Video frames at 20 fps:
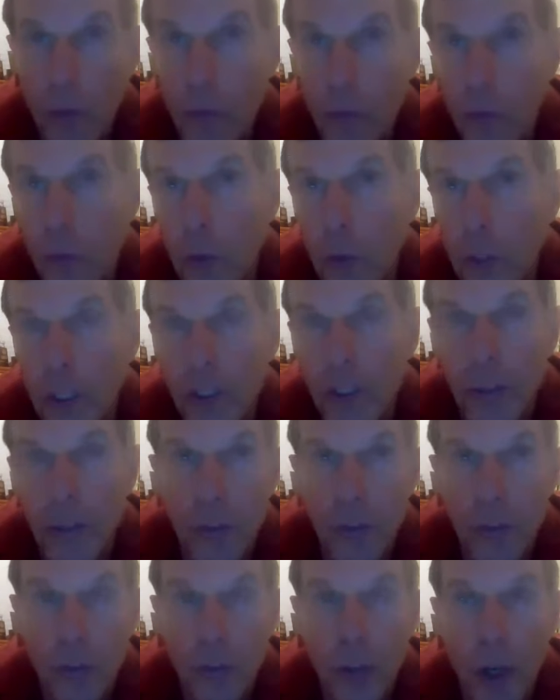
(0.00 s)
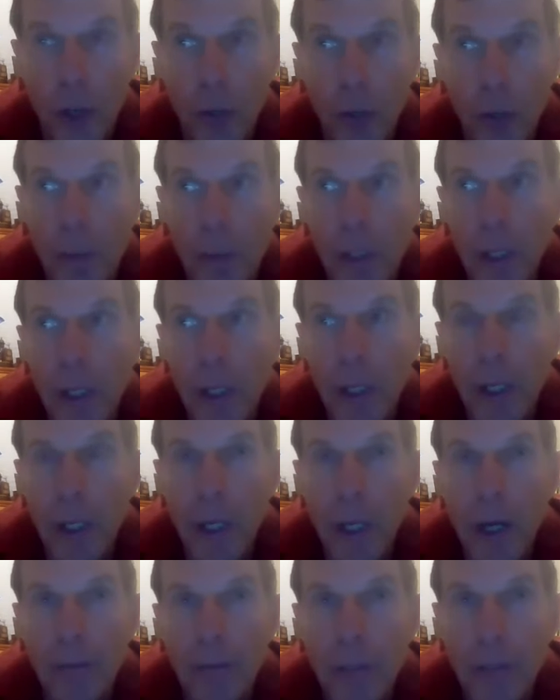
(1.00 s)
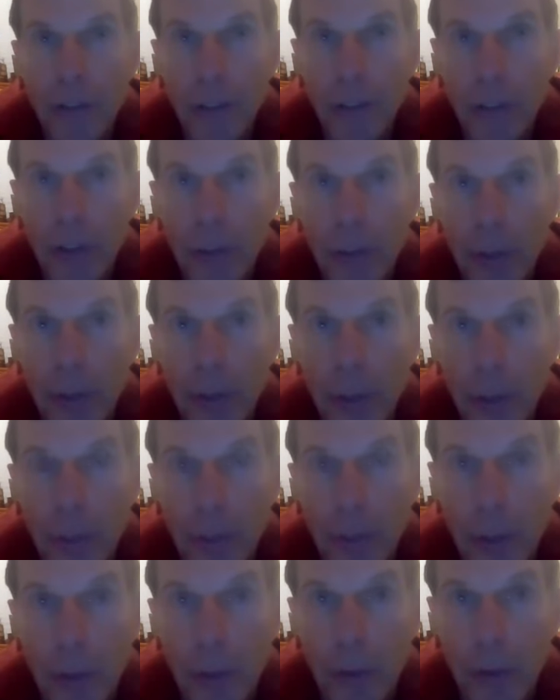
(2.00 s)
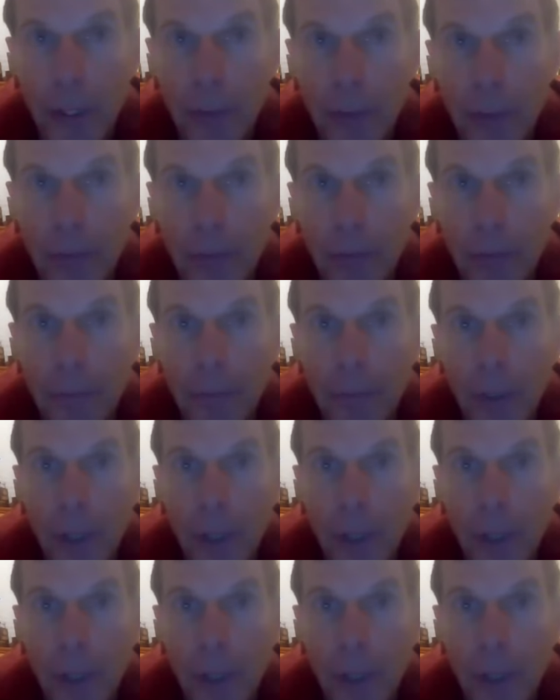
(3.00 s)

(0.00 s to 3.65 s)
fall under the scope of these disability programs.